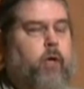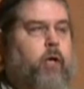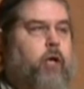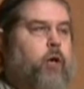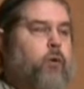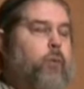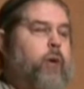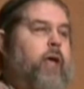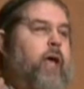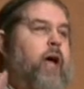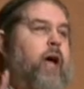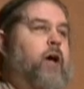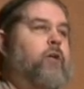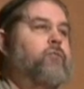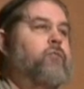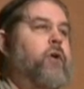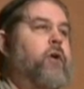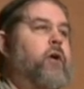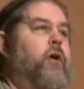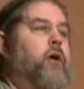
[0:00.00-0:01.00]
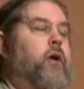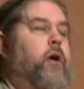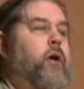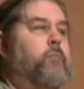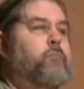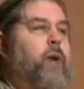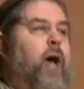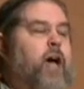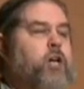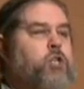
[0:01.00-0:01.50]
Here we have
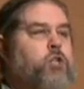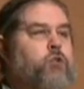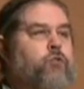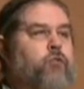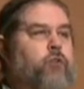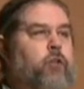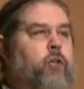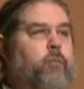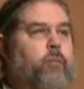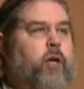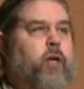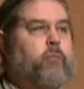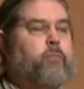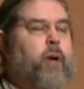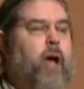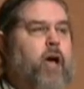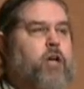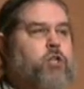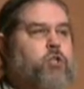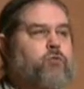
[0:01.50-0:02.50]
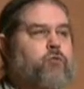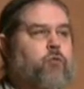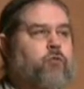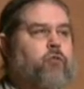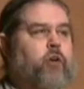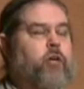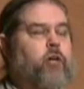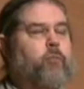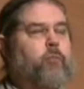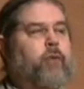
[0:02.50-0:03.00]
passion for liberty, passion for
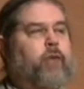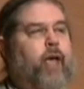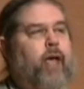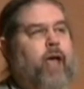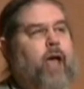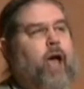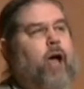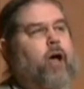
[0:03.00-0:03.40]
freedom, and they